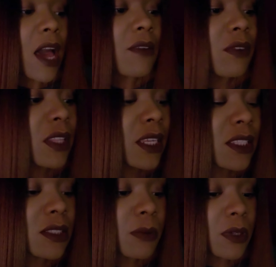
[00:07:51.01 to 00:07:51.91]
I feel
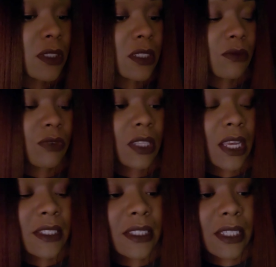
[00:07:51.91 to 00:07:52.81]
like this person
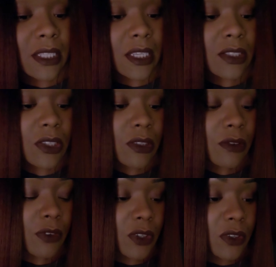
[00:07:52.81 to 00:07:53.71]
realizes that they
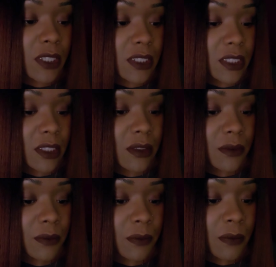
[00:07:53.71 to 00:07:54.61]
took you for granted.
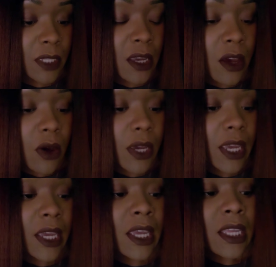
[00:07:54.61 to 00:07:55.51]

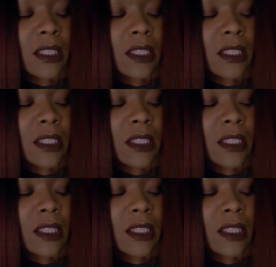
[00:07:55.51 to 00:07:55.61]
Okay,